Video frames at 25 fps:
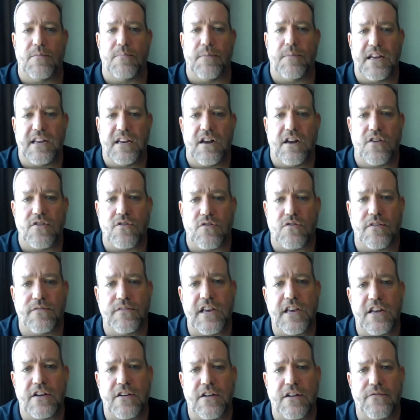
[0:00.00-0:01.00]
meeting other
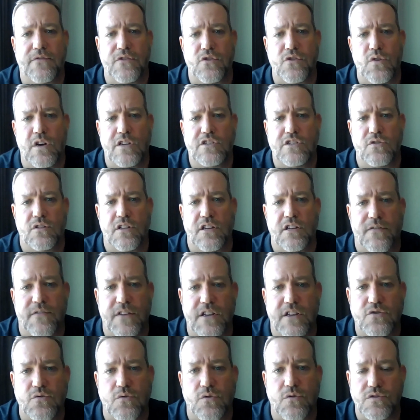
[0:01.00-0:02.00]
influential
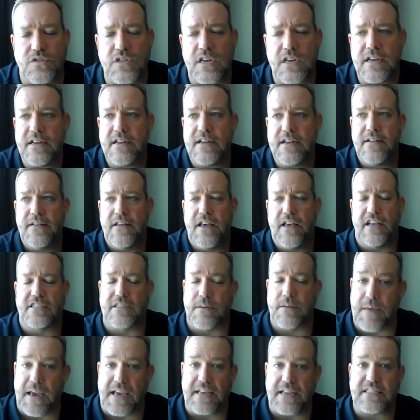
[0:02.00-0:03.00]
individuals, it's
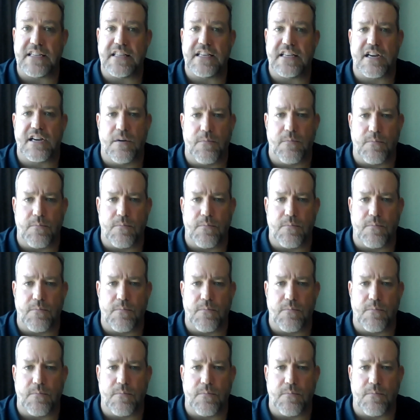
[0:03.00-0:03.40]
amazing the